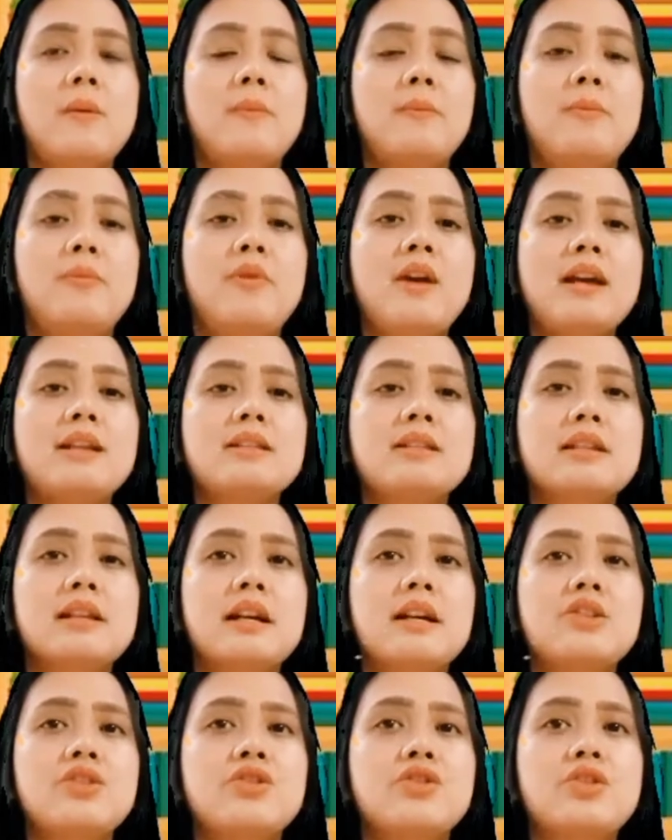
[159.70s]
Breast
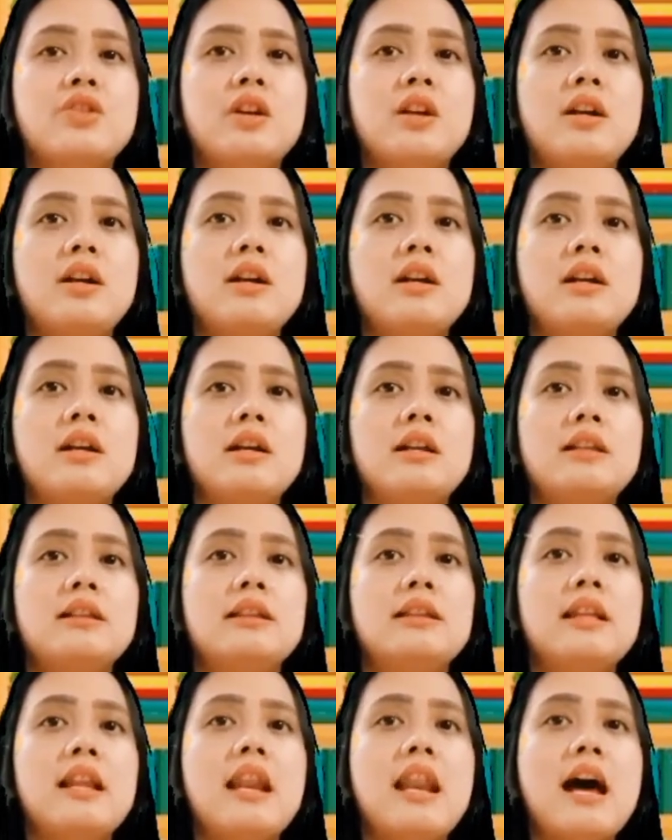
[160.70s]
cancer,
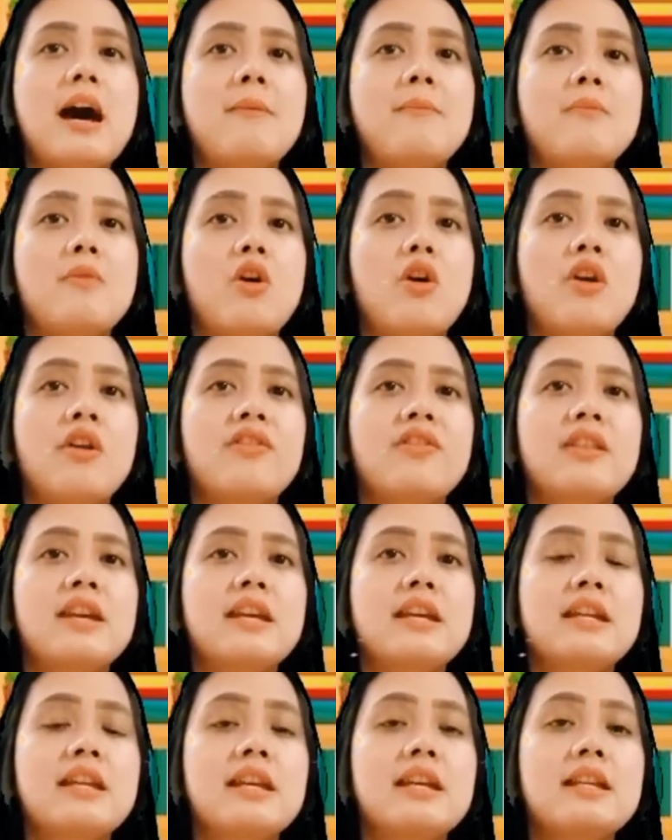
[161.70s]
the lump or
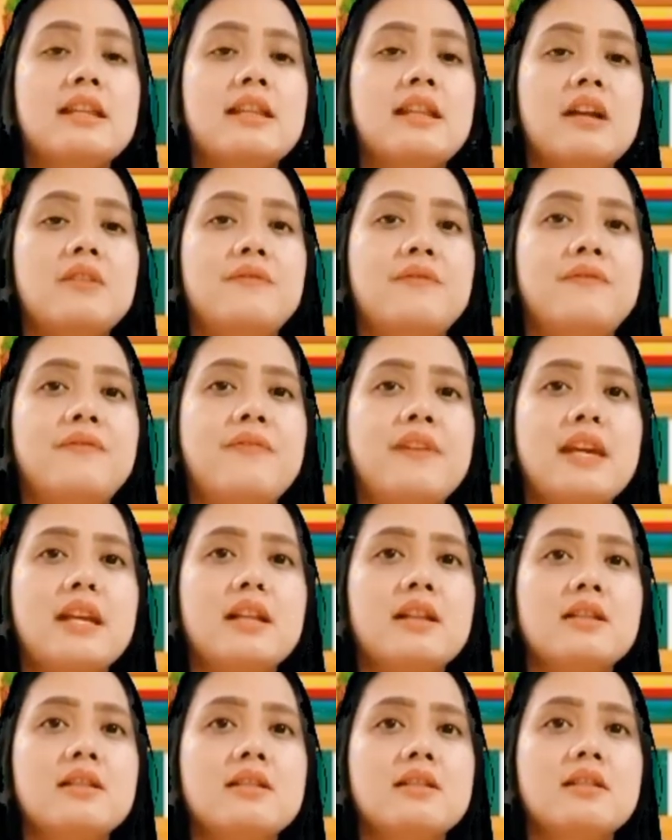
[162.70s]
thickening that
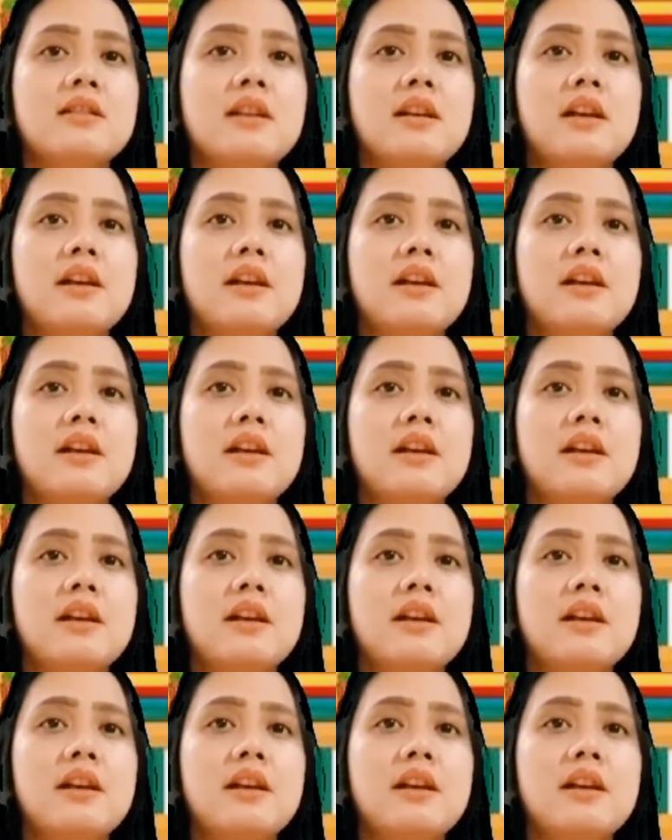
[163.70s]
feels